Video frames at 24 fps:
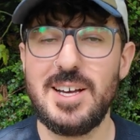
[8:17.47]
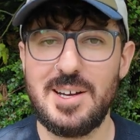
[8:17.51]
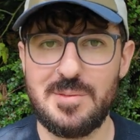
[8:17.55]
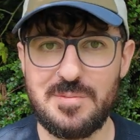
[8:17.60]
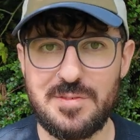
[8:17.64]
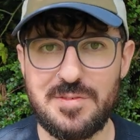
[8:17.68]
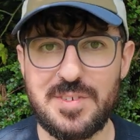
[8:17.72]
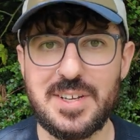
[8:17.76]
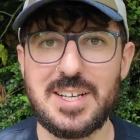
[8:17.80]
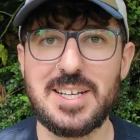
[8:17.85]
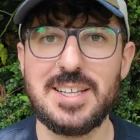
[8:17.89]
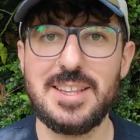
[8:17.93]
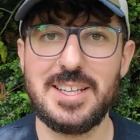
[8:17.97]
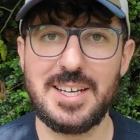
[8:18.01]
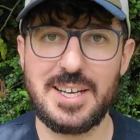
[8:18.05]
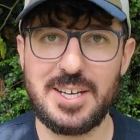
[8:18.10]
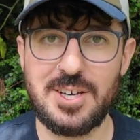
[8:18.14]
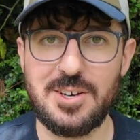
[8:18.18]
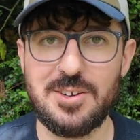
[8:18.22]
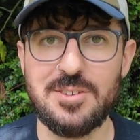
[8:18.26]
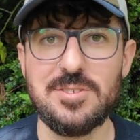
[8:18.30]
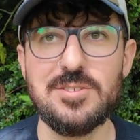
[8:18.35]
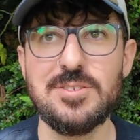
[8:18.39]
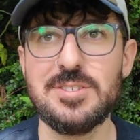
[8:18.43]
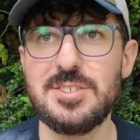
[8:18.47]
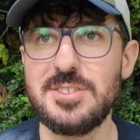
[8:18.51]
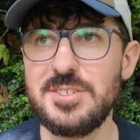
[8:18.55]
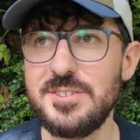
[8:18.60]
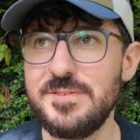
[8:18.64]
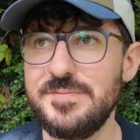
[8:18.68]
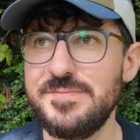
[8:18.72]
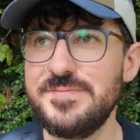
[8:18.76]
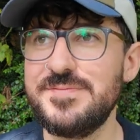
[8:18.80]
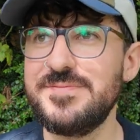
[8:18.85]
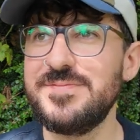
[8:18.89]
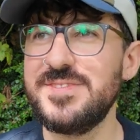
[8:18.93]
I'm feeling the
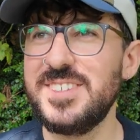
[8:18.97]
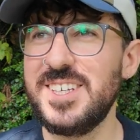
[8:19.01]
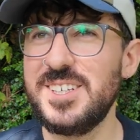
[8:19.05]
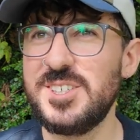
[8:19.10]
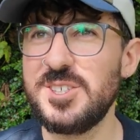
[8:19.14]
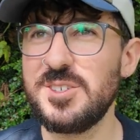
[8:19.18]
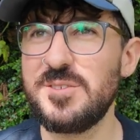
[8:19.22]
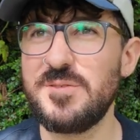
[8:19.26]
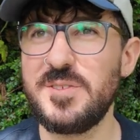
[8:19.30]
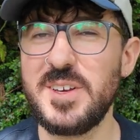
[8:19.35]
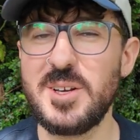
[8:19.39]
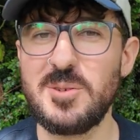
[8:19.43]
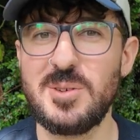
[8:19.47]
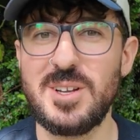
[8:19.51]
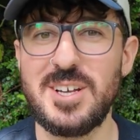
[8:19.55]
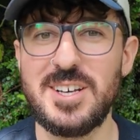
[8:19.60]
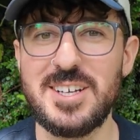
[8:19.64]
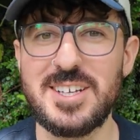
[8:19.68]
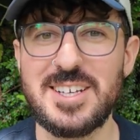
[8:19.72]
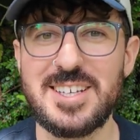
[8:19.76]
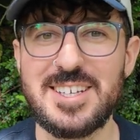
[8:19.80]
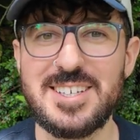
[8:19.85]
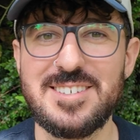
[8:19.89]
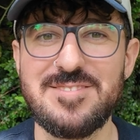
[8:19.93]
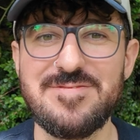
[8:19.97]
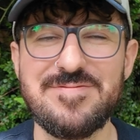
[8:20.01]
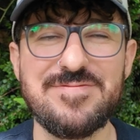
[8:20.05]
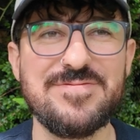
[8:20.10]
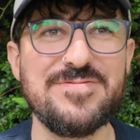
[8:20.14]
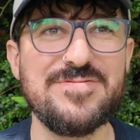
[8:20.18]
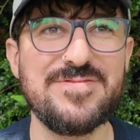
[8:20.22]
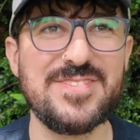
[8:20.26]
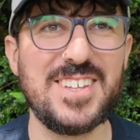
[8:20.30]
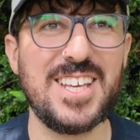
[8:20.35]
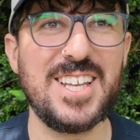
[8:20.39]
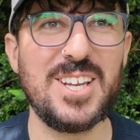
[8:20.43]
cons. You just feel like
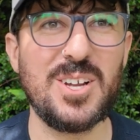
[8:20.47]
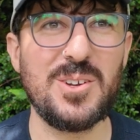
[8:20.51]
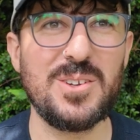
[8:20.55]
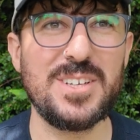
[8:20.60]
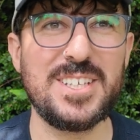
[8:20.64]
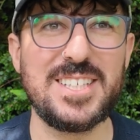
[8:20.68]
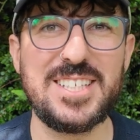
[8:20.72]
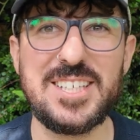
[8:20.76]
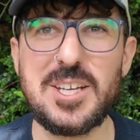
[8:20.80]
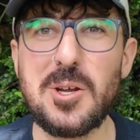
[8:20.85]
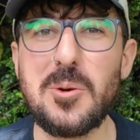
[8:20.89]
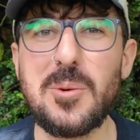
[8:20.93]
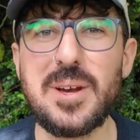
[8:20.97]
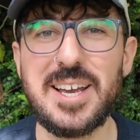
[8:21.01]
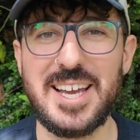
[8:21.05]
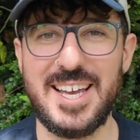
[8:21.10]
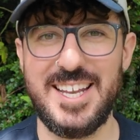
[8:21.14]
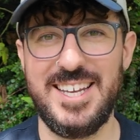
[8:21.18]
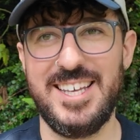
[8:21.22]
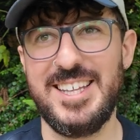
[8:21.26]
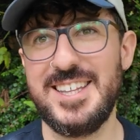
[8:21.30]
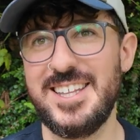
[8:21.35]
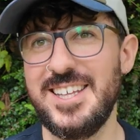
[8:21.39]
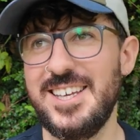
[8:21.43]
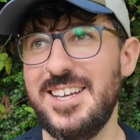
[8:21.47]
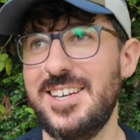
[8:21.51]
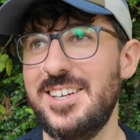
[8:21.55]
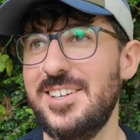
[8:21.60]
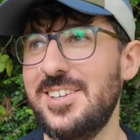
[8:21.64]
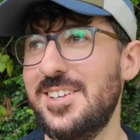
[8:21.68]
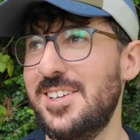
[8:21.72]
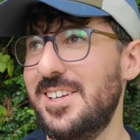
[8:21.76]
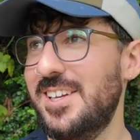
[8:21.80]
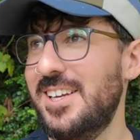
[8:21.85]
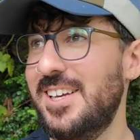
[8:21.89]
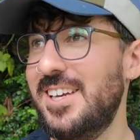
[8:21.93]
you're not doing anything,
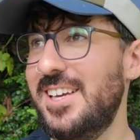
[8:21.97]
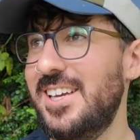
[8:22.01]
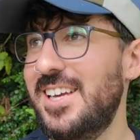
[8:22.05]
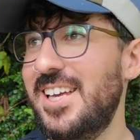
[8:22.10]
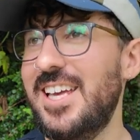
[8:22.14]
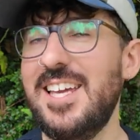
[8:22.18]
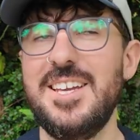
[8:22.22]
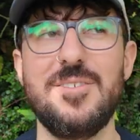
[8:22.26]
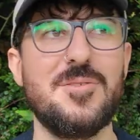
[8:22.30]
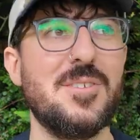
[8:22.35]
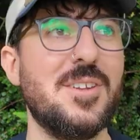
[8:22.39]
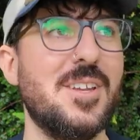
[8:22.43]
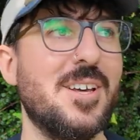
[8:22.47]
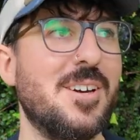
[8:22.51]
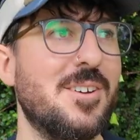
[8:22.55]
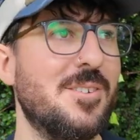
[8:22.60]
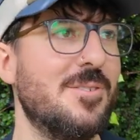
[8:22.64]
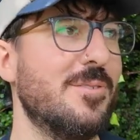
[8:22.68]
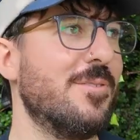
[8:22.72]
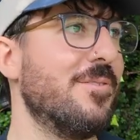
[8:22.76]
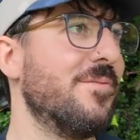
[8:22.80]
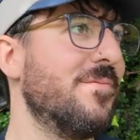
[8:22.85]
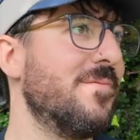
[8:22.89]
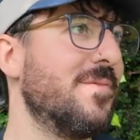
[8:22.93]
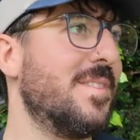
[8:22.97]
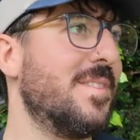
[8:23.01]
even though